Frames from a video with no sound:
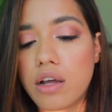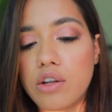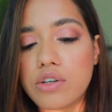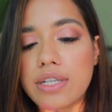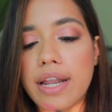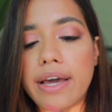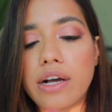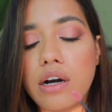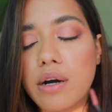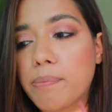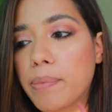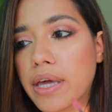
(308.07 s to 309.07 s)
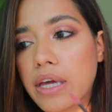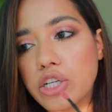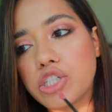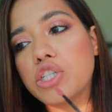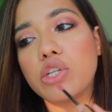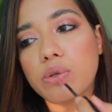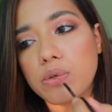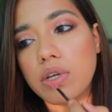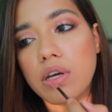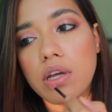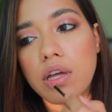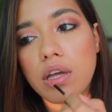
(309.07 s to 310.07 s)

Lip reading: Looks like a pinkish nude.